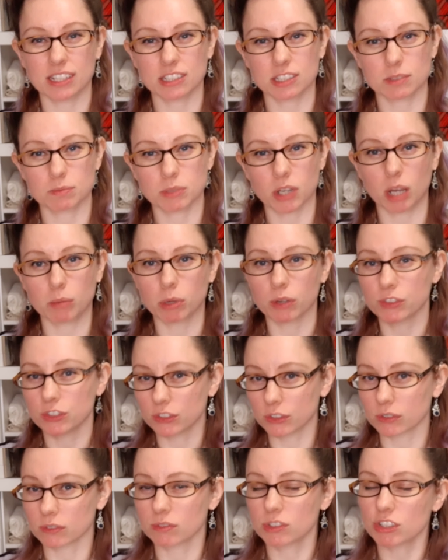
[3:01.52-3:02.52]
some time off
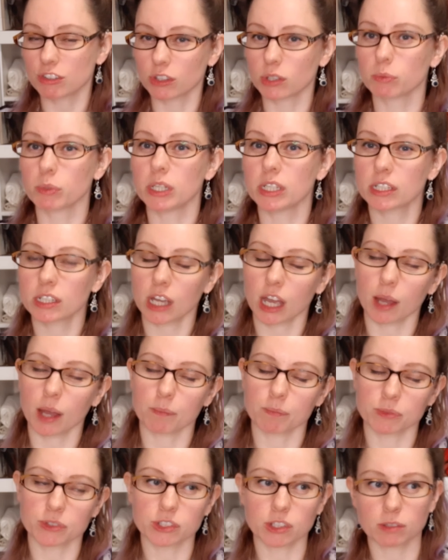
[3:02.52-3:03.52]
during the week
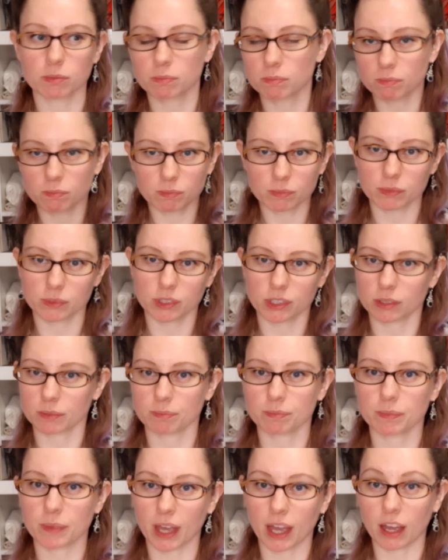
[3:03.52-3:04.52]
to
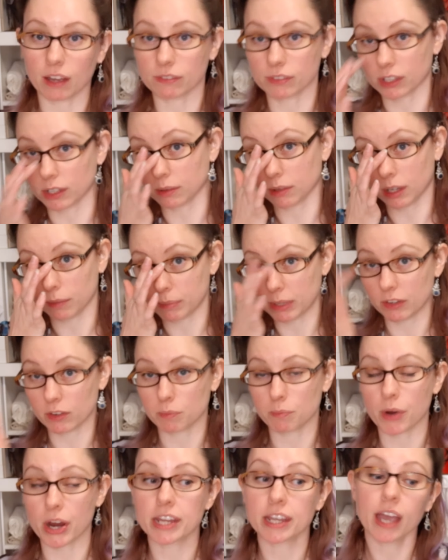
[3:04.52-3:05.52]
have a bit of a
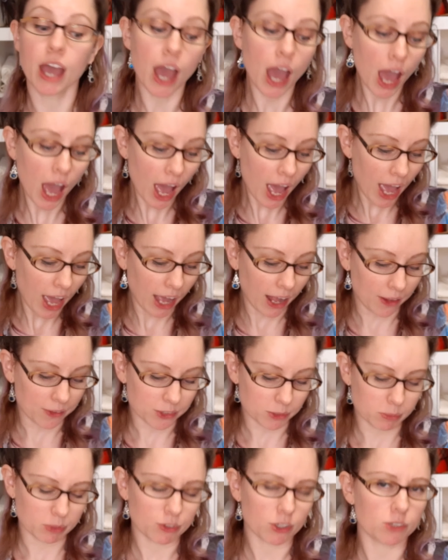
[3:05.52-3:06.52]
break, and then
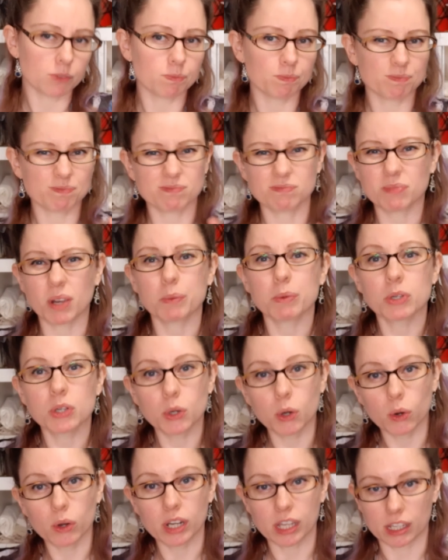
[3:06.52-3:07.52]
we thought, well, we'll
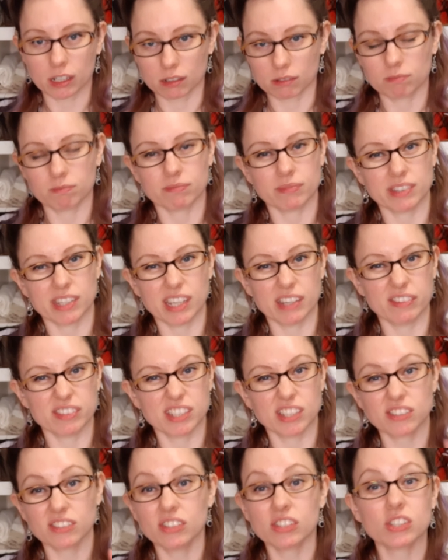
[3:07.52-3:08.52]
call in. If it
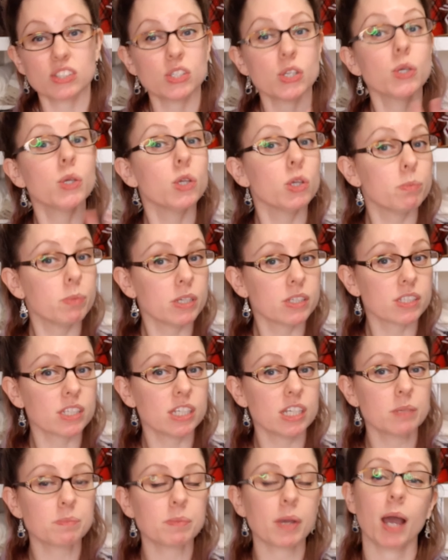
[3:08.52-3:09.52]
doesn't look too
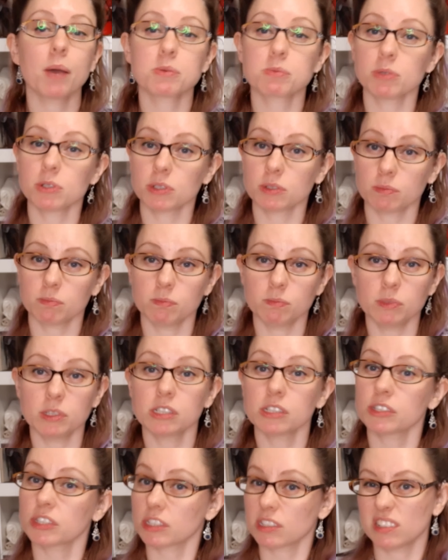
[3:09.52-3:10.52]
busy, perhaps we'll
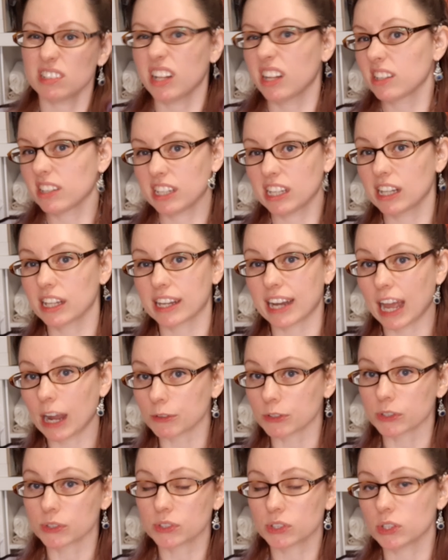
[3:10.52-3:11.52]
kill an hour
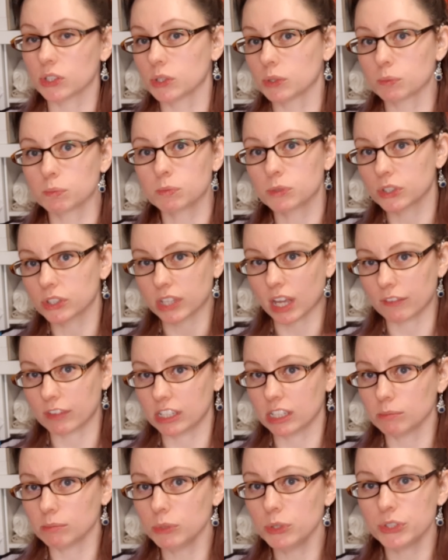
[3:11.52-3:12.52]
or two, just have a
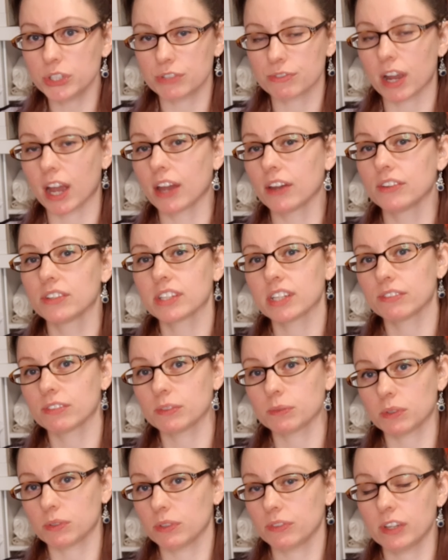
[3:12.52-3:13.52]
little moochie around. If
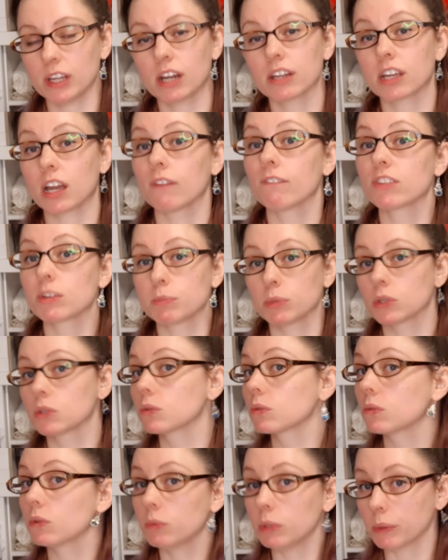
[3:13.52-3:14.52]
we feel uncomfortable,
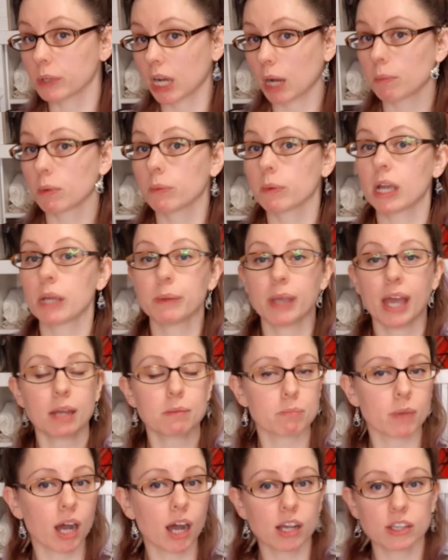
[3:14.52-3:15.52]
we'll come away. We had
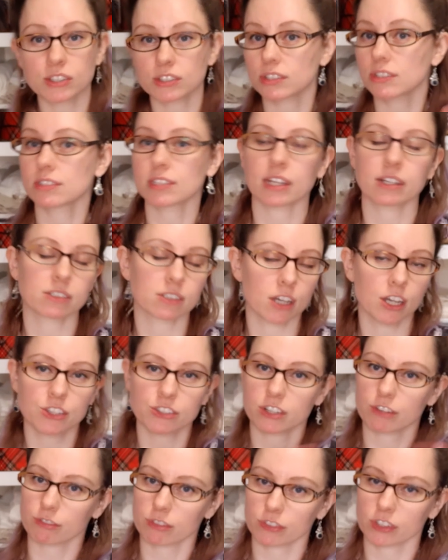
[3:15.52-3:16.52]
masks and sanitizer and
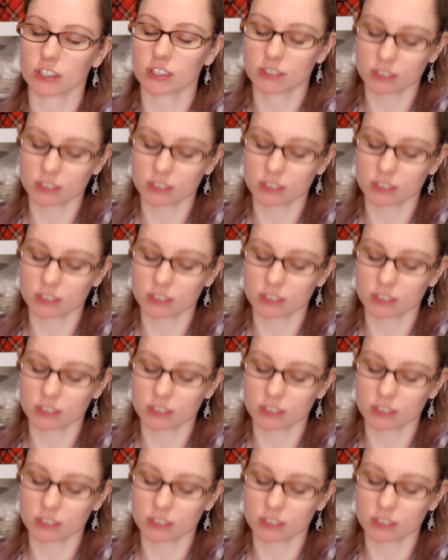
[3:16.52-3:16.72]
everything,